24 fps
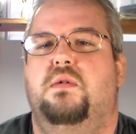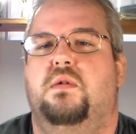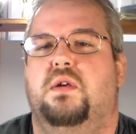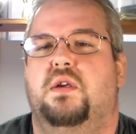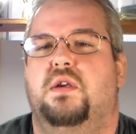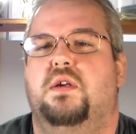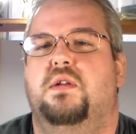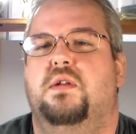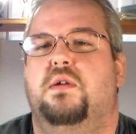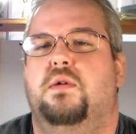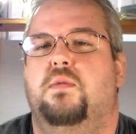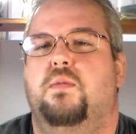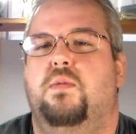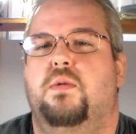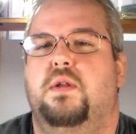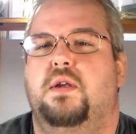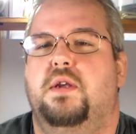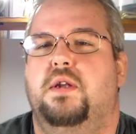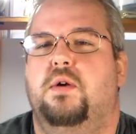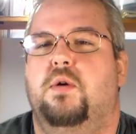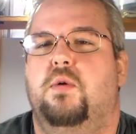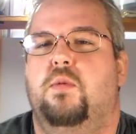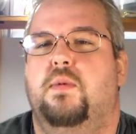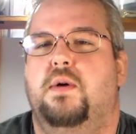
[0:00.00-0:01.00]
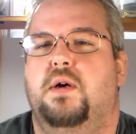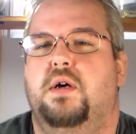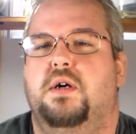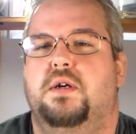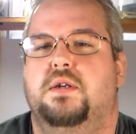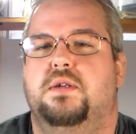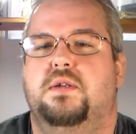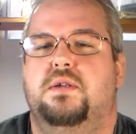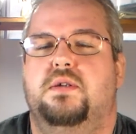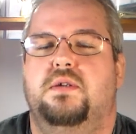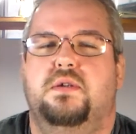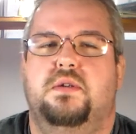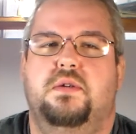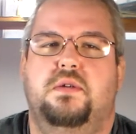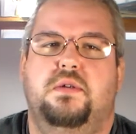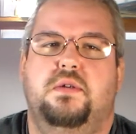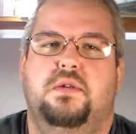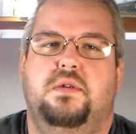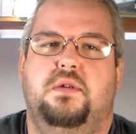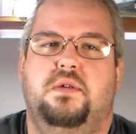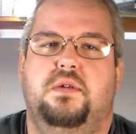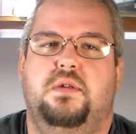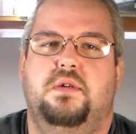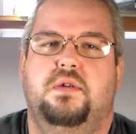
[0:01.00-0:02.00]
Or getting little Plano boxes.
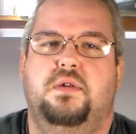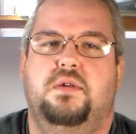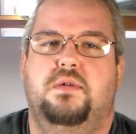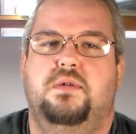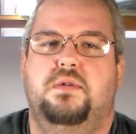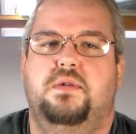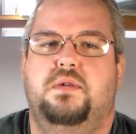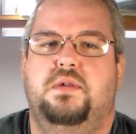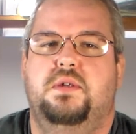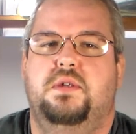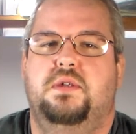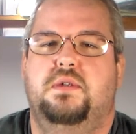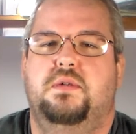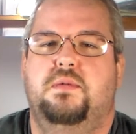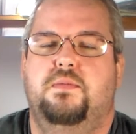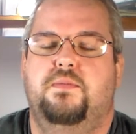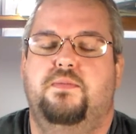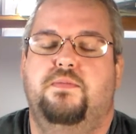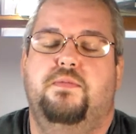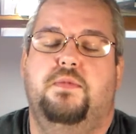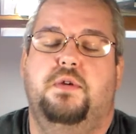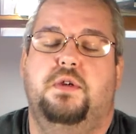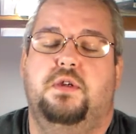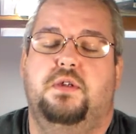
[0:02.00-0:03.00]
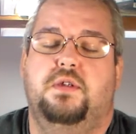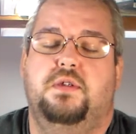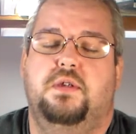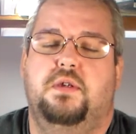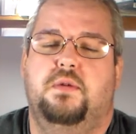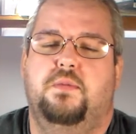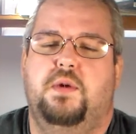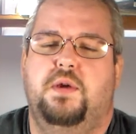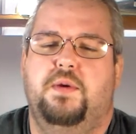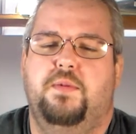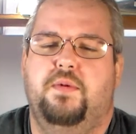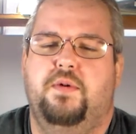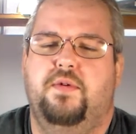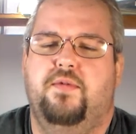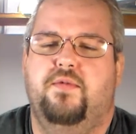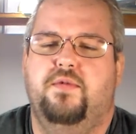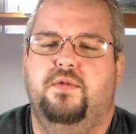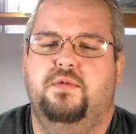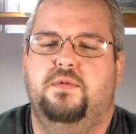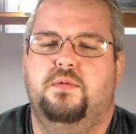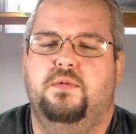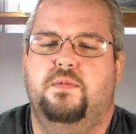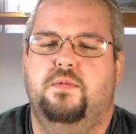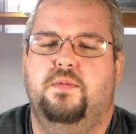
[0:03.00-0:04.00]
It's just, like I said, my
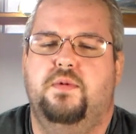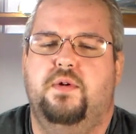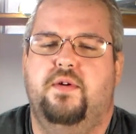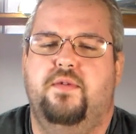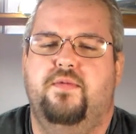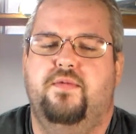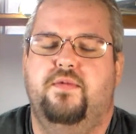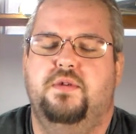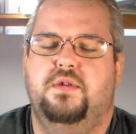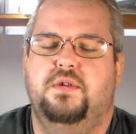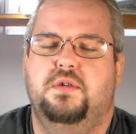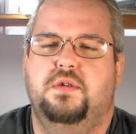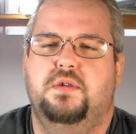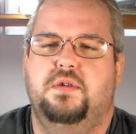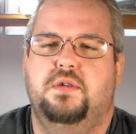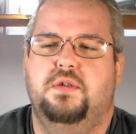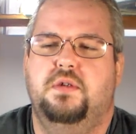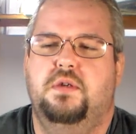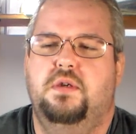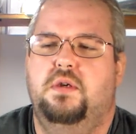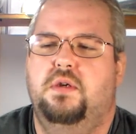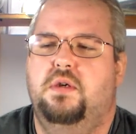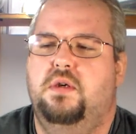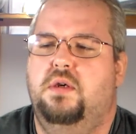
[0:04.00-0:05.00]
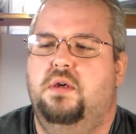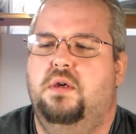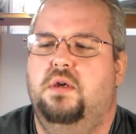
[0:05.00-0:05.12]
personal preferences.